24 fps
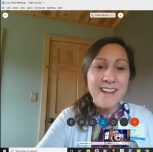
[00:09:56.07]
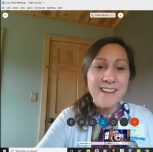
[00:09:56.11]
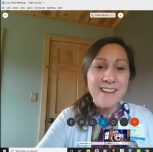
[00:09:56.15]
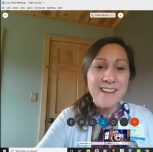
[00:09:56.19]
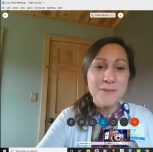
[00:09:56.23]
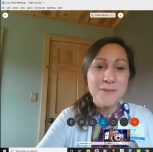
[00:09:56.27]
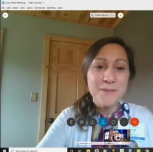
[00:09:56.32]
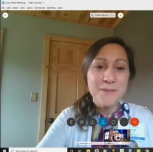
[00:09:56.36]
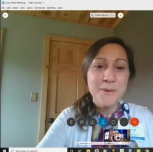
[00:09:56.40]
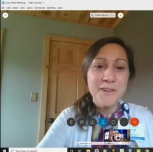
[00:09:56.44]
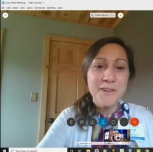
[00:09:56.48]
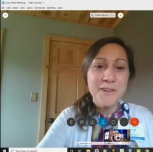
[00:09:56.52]

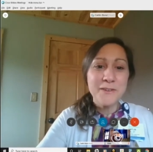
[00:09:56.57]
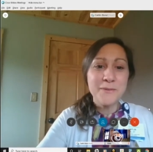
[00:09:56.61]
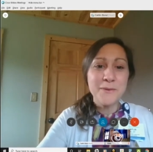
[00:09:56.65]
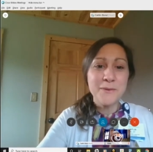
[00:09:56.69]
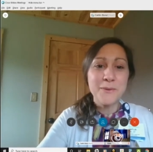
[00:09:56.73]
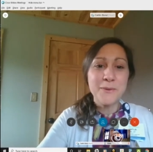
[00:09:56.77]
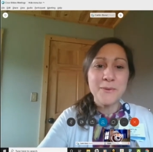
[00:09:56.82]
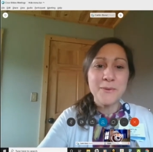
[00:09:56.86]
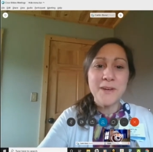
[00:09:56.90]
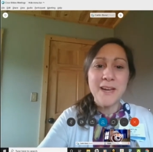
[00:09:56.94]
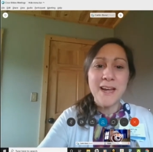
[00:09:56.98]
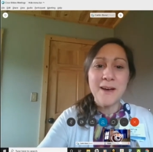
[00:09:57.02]
That's
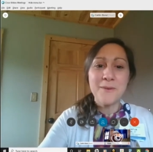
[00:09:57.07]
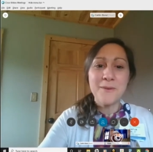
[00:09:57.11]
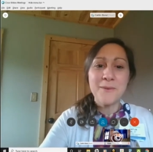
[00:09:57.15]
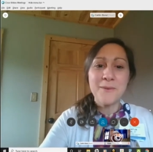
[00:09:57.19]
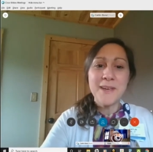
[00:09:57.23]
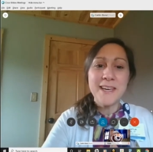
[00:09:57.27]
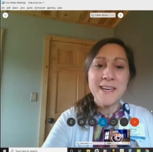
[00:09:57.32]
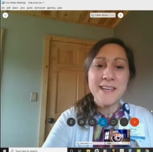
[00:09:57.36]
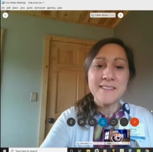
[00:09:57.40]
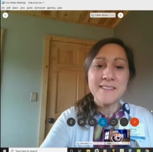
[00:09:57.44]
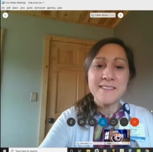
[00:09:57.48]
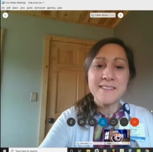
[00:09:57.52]
wonderful. Now
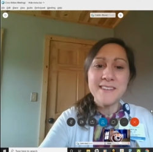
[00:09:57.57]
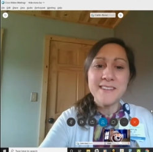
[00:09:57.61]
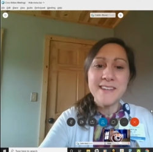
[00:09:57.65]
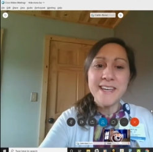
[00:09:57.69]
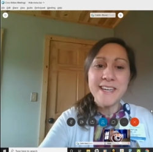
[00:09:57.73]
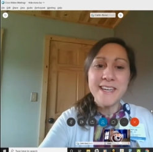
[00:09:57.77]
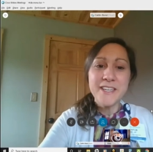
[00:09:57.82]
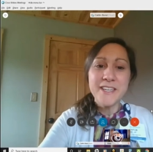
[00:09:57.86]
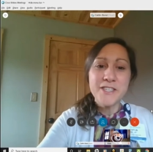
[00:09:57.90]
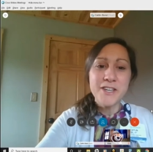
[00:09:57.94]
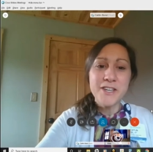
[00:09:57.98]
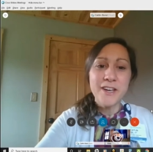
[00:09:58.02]
we can
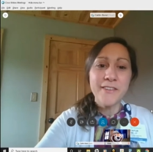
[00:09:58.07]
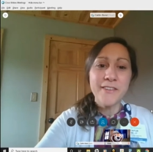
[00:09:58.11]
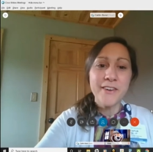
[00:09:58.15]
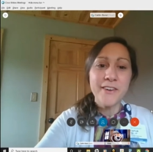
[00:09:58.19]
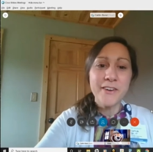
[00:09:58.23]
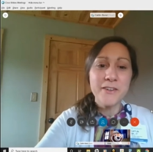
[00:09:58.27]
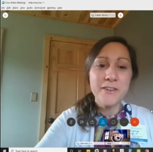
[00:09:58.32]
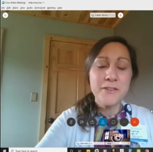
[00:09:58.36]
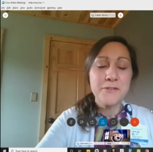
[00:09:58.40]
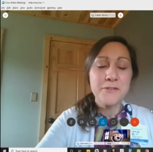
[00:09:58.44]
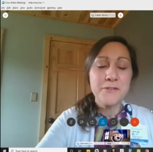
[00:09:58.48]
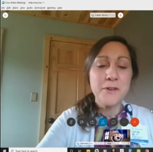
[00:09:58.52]
see each
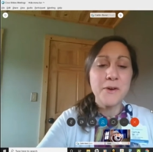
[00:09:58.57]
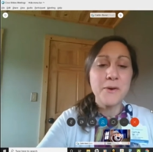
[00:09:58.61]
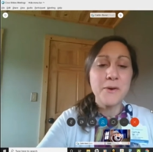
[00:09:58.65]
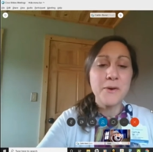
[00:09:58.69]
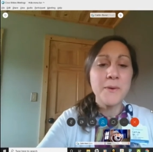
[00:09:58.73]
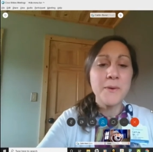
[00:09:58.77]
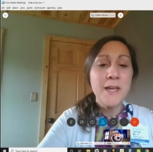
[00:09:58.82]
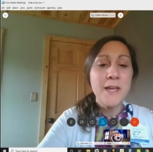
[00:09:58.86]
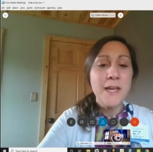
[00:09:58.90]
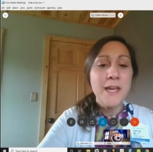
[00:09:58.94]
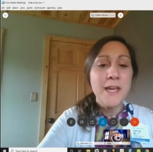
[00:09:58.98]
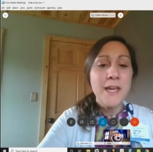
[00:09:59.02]
other.
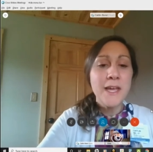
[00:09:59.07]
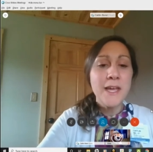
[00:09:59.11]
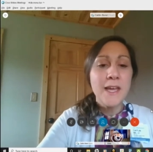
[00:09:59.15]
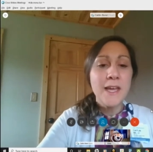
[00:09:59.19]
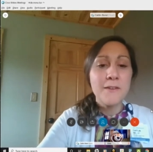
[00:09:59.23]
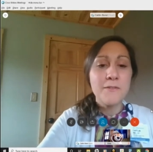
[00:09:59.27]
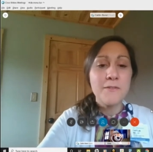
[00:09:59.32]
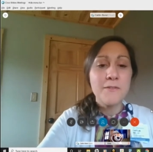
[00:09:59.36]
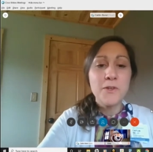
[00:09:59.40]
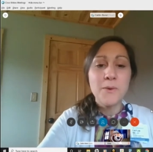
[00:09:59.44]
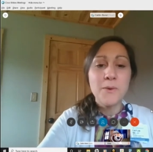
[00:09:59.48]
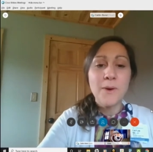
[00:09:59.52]
So
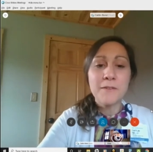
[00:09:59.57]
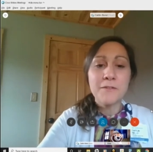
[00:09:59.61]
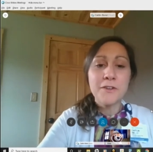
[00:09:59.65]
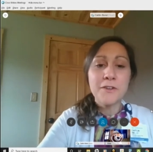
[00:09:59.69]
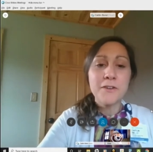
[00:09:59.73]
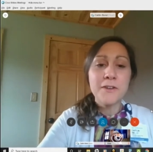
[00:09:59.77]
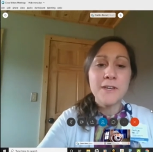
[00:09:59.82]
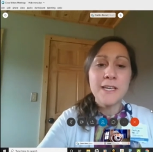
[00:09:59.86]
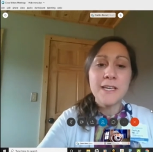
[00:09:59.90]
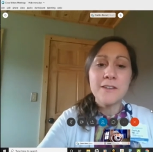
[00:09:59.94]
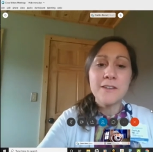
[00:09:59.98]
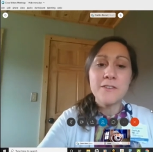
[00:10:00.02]
if you
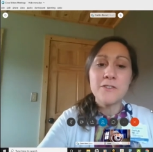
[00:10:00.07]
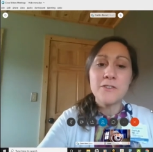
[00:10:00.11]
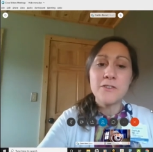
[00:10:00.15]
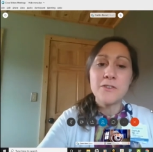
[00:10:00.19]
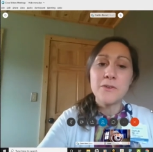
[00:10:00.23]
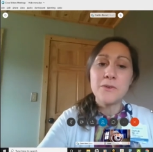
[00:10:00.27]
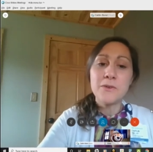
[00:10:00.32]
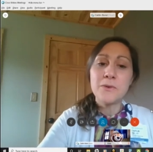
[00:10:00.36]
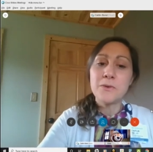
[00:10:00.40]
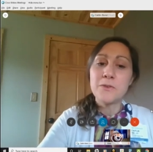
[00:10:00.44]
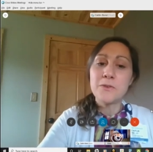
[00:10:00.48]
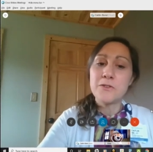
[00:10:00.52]
ever need
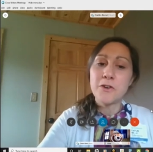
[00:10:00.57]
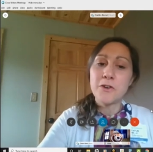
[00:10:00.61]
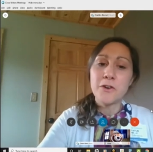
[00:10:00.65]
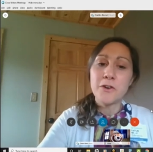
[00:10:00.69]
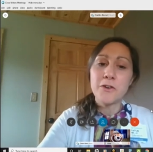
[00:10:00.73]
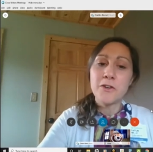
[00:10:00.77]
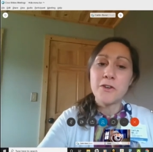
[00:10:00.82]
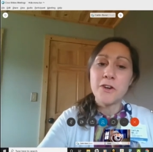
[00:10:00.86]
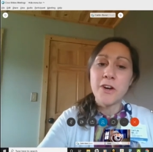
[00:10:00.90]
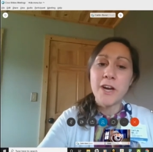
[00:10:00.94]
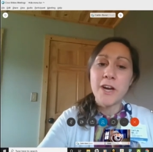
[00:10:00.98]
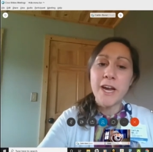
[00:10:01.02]
to
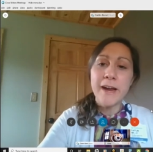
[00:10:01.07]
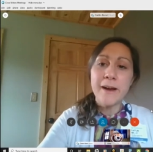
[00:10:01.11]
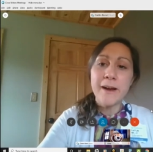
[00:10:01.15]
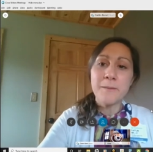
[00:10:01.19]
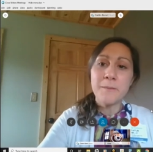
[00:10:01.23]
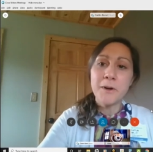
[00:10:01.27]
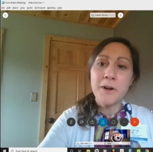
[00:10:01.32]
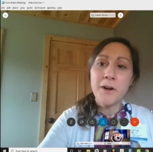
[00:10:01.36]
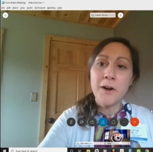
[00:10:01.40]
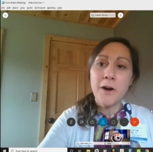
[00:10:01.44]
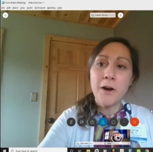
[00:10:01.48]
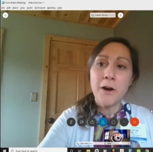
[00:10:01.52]
turn your
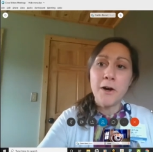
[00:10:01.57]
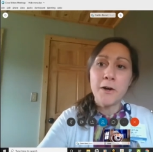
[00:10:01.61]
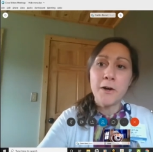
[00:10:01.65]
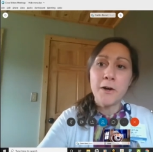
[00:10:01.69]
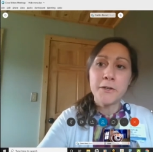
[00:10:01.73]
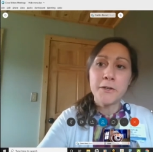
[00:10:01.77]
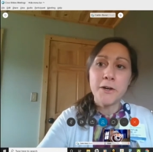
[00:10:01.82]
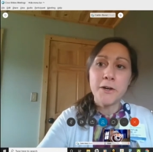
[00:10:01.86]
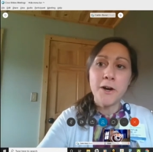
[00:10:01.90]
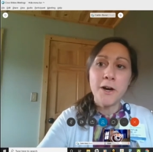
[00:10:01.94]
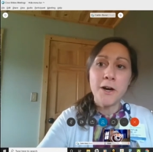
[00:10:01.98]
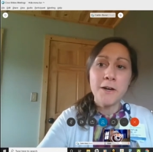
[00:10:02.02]
camera
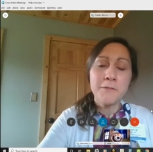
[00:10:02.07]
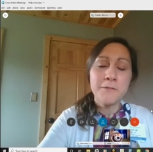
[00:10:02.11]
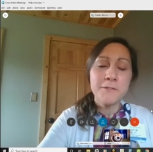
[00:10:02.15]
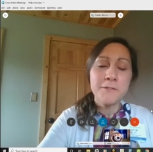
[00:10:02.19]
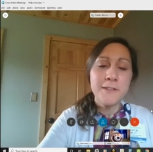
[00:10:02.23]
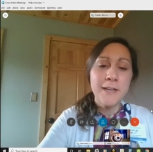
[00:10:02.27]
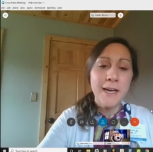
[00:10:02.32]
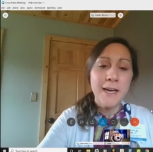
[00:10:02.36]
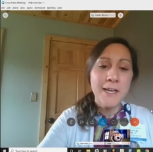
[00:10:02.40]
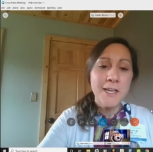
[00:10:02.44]
on or off,